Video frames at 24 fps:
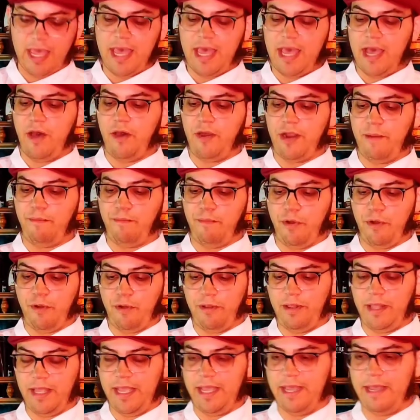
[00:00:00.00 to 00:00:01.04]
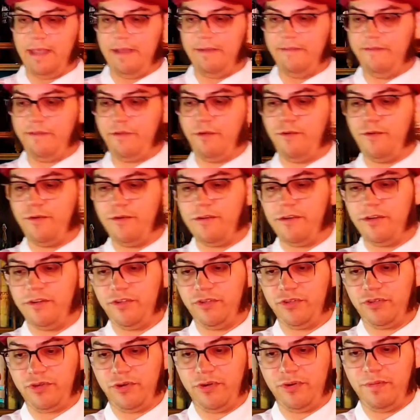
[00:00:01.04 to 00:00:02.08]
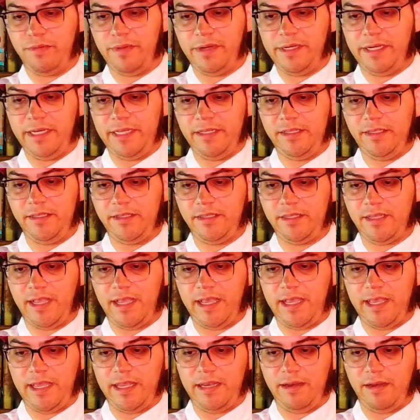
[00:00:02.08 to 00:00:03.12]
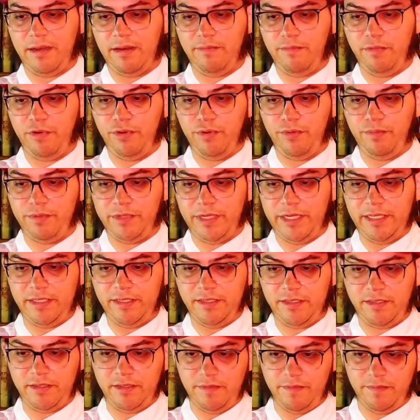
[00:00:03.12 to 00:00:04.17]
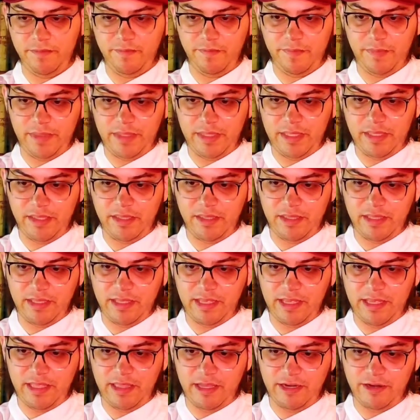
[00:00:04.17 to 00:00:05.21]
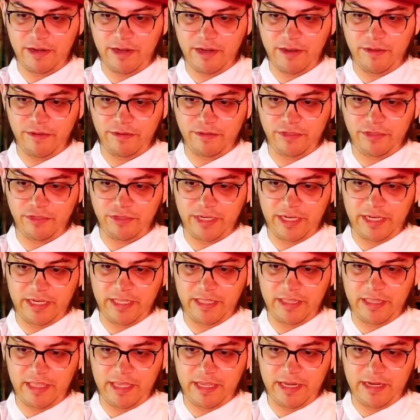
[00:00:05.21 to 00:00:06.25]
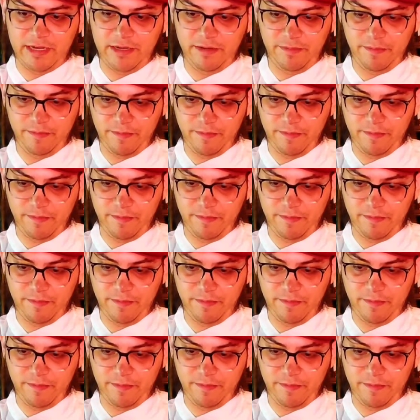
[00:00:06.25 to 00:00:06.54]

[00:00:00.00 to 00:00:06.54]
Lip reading: On a bowl I have quarter strawberries and blueberries, and they're gonna go straight in there.